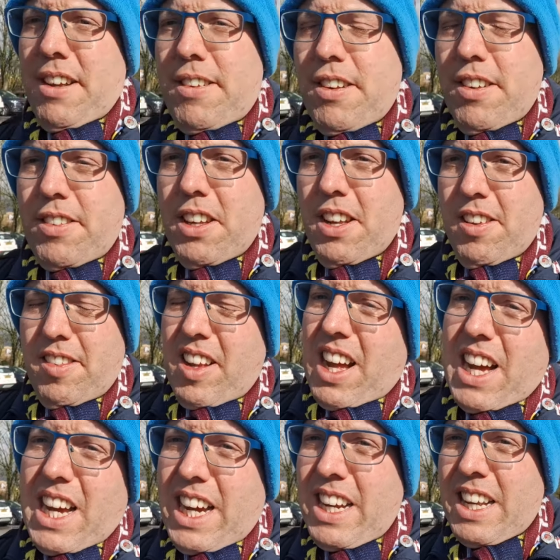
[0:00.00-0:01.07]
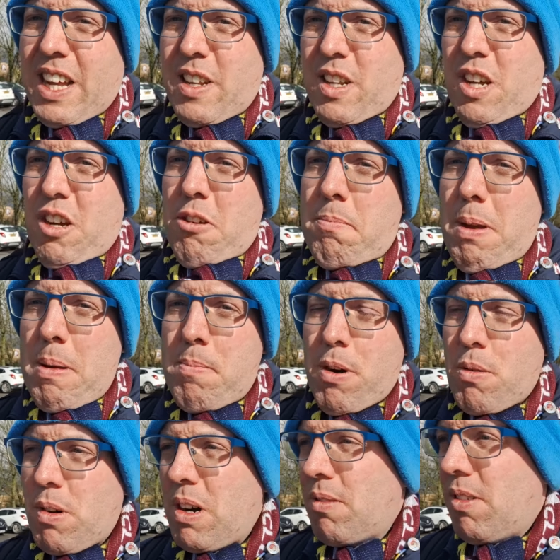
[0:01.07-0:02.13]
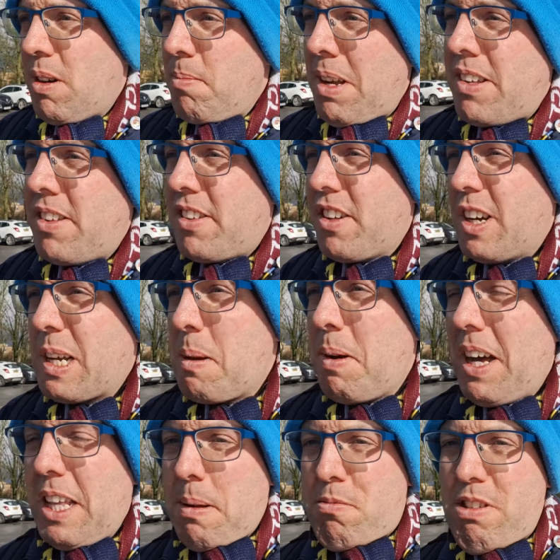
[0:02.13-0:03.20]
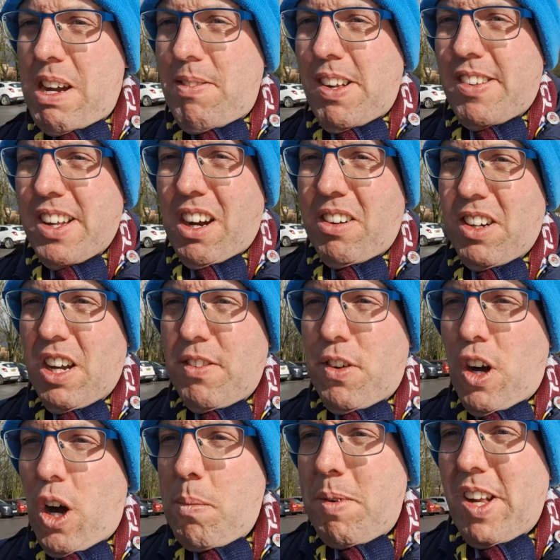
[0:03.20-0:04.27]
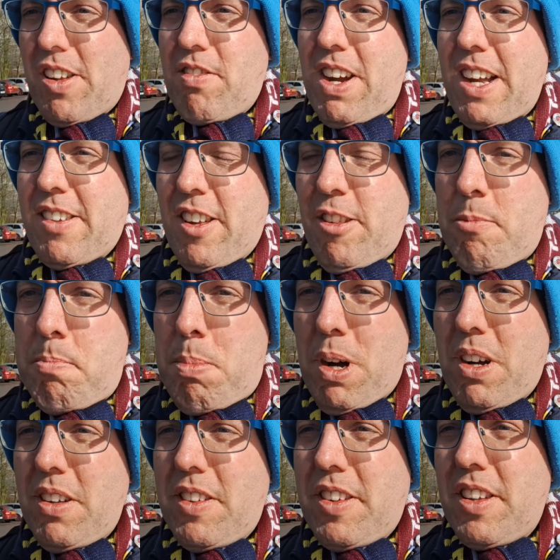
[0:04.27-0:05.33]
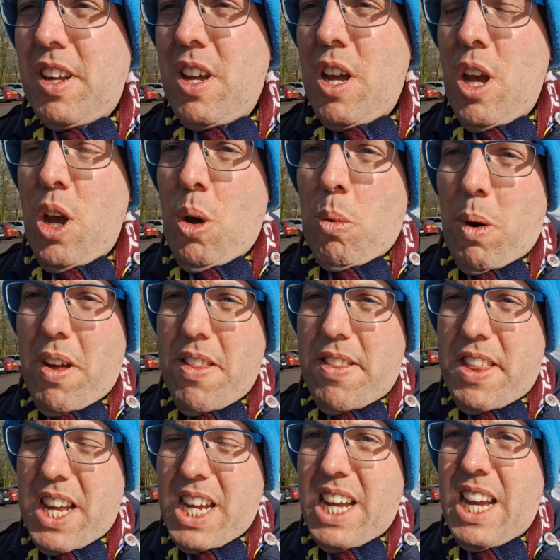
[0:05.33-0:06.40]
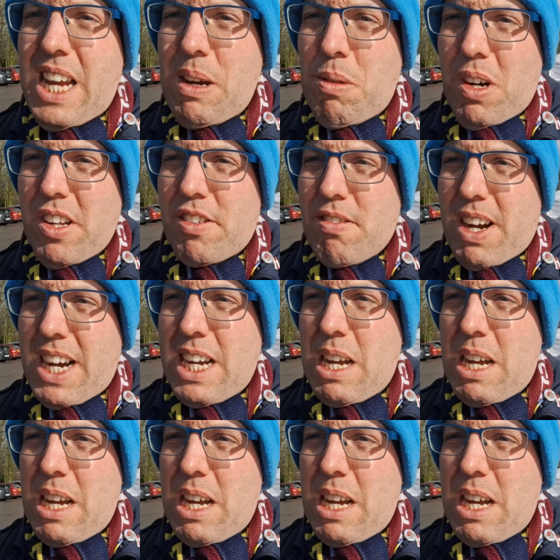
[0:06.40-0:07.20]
Just to the side, I know people won't want me to talk about the previous owner for obvious reasons, but one thing he was right